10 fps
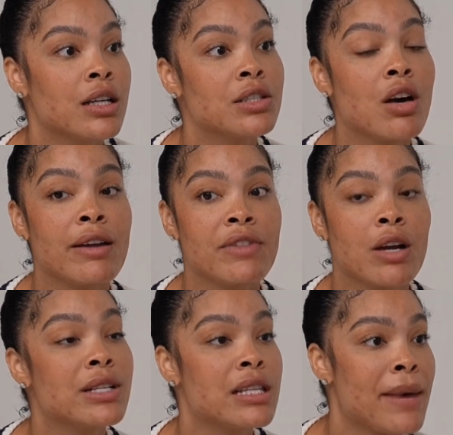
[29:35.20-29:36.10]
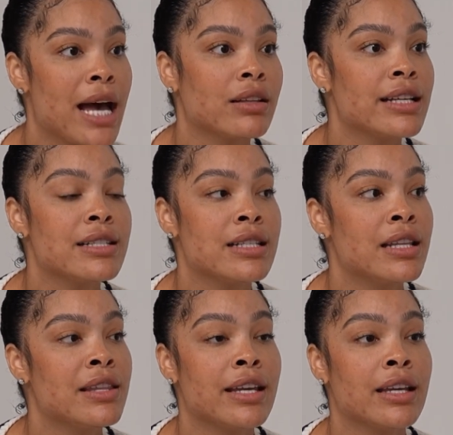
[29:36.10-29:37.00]
So if there was a balance,
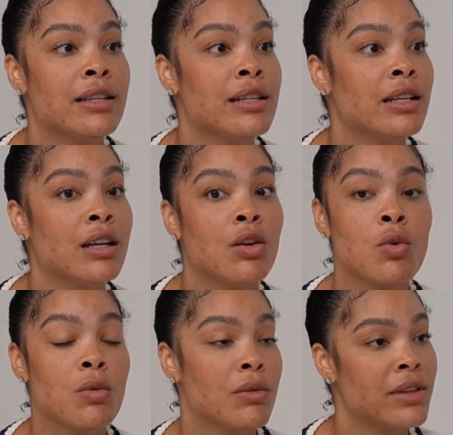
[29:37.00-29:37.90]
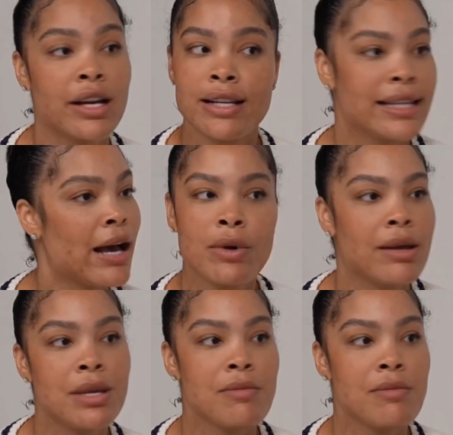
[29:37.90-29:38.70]
then that wouldn't be